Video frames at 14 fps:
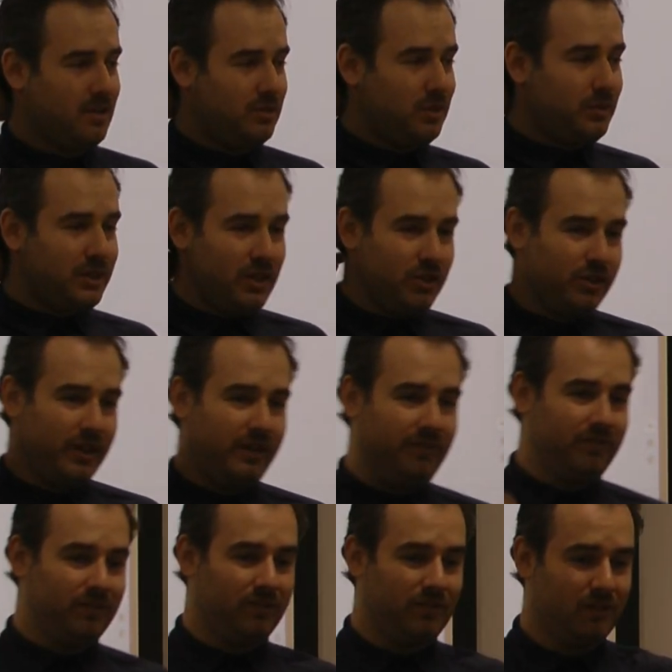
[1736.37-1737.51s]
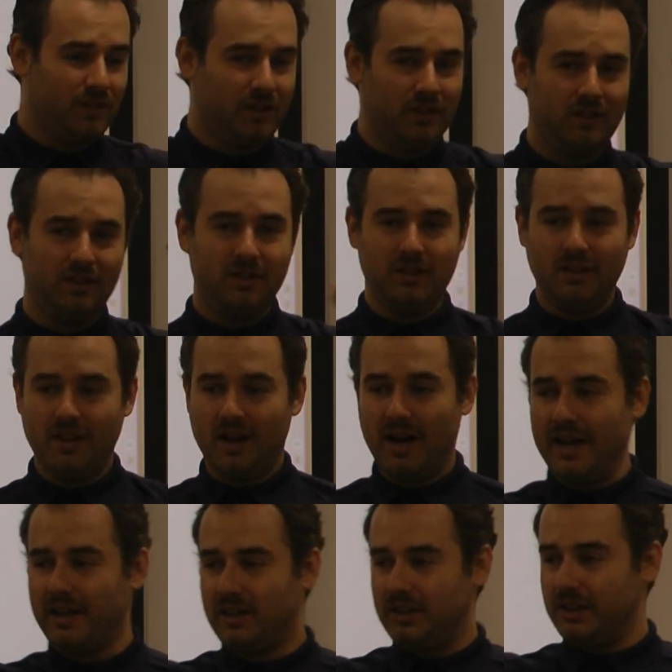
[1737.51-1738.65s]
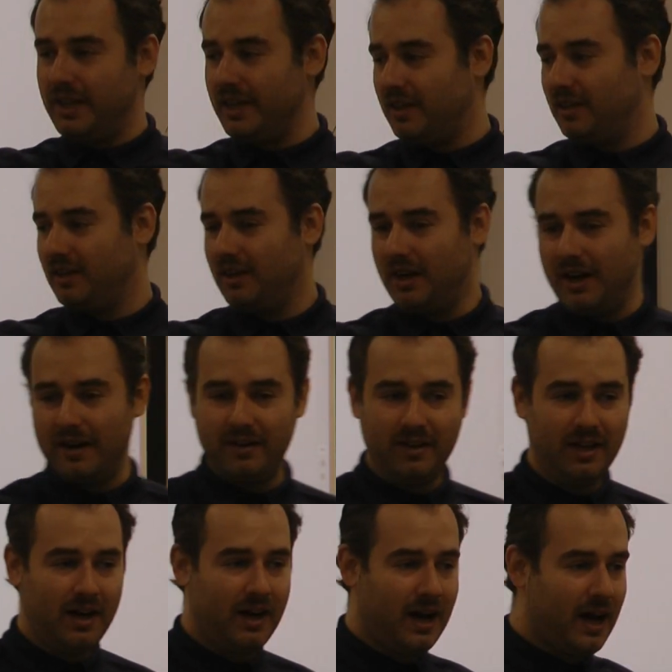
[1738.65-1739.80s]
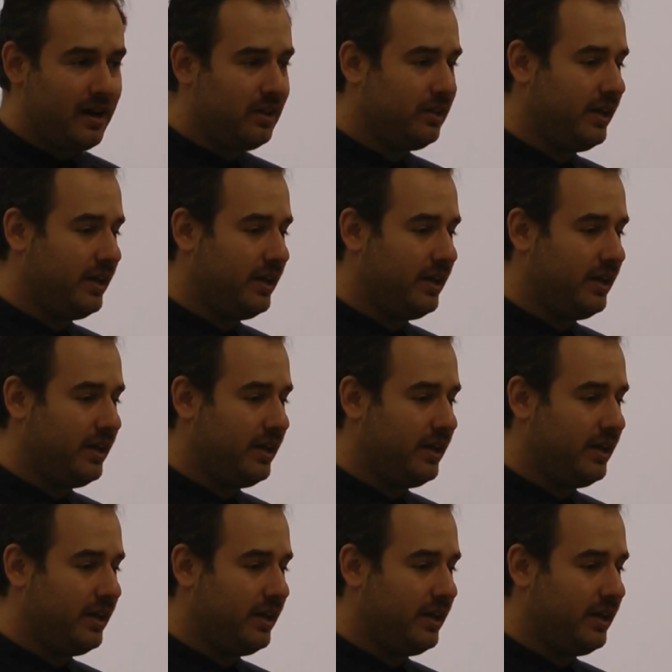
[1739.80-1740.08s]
So essentially, I click on a